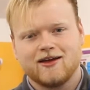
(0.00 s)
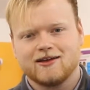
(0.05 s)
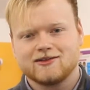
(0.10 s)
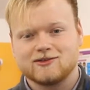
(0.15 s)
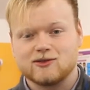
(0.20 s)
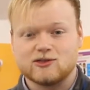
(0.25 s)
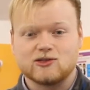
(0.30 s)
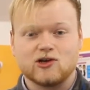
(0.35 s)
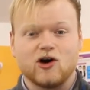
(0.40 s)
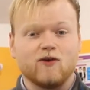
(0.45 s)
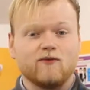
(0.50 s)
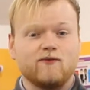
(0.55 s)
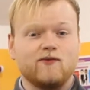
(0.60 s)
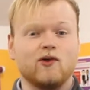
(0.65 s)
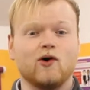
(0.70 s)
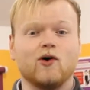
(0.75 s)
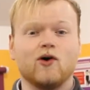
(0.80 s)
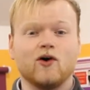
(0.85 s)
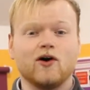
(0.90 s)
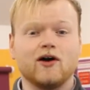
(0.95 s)
So the top
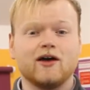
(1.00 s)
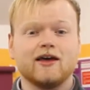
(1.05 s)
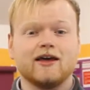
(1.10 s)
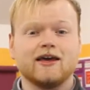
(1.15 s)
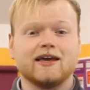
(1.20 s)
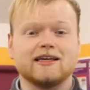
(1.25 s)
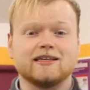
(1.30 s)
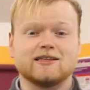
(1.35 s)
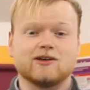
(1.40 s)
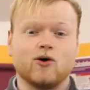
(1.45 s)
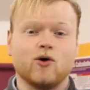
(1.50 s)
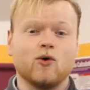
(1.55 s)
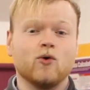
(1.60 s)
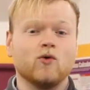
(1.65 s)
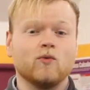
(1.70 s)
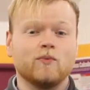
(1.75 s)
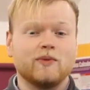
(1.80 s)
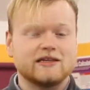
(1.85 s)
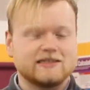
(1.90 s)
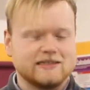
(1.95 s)
floor is
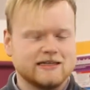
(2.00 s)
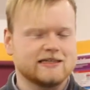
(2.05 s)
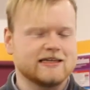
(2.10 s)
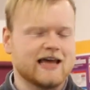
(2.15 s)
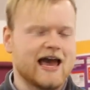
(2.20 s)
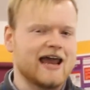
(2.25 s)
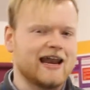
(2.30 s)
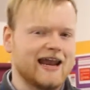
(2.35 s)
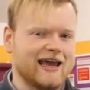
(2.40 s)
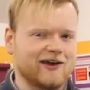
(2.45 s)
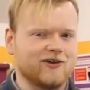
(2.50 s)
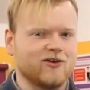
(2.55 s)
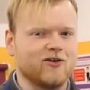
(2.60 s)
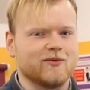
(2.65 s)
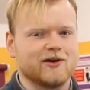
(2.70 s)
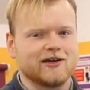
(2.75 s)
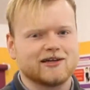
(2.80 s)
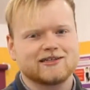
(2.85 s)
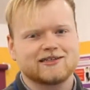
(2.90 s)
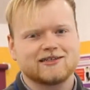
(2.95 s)
all business and
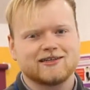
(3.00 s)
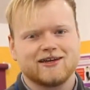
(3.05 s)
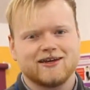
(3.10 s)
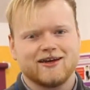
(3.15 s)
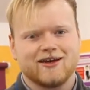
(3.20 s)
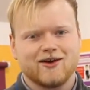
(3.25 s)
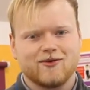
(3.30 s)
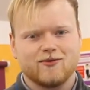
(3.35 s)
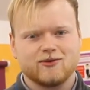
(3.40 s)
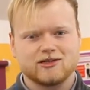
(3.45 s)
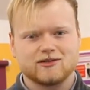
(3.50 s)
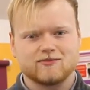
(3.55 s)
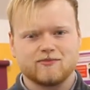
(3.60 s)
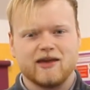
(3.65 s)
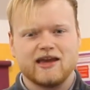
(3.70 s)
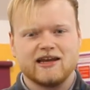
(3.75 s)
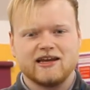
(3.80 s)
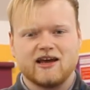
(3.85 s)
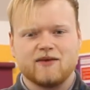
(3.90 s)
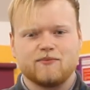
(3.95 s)
economics, which has
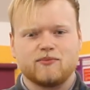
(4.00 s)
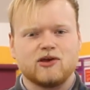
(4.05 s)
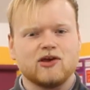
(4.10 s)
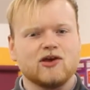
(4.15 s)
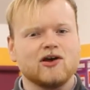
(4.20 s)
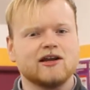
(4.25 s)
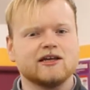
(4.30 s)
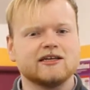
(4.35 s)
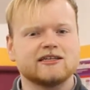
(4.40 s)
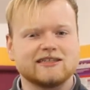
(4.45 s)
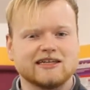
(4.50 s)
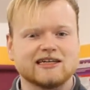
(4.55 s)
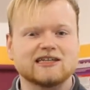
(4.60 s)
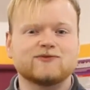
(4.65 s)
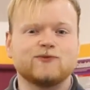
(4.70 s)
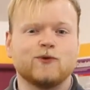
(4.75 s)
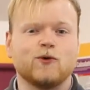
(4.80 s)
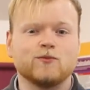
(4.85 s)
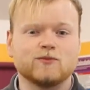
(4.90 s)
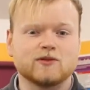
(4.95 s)
made it a purely sixth
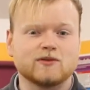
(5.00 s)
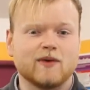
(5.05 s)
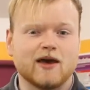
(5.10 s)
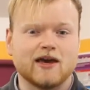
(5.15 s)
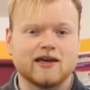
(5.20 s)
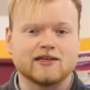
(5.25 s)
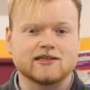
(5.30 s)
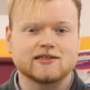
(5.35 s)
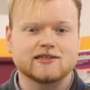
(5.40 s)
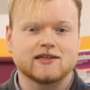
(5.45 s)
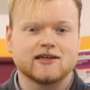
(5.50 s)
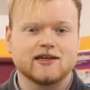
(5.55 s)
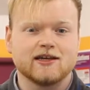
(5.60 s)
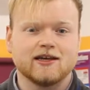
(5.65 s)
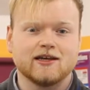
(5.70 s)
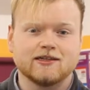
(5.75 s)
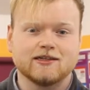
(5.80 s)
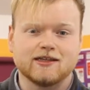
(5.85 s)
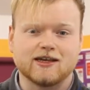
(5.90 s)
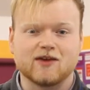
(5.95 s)
form space
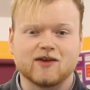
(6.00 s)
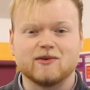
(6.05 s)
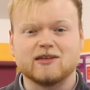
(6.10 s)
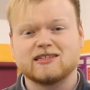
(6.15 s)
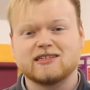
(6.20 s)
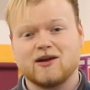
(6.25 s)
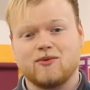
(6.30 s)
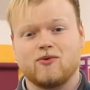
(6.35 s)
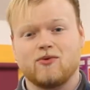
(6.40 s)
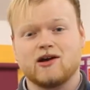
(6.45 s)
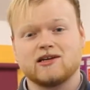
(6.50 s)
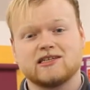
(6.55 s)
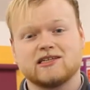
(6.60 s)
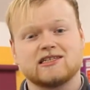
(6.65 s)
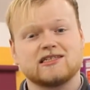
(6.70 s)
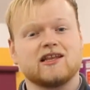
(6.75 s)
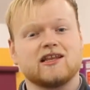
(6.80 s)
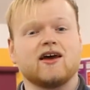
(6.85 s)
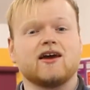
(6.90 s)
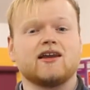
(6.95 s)
so they can be separated
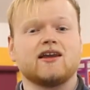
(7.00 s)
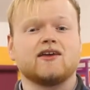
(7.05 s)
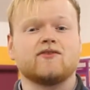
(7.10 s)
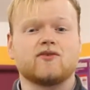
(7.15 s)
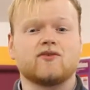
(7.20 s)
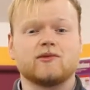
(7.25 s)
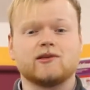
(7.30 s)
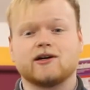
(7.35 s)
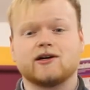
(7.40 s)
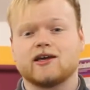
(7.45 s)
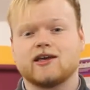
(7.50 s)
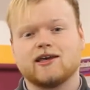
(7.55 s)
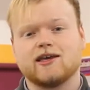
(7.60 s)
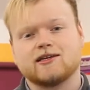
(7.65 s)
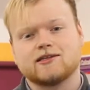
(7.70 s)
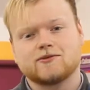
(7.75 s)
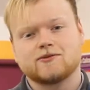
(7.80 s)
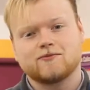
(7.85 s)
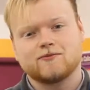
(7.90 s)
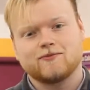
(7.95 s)
slightly from younger
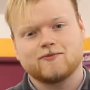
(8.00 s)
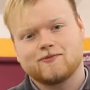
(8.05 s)
years.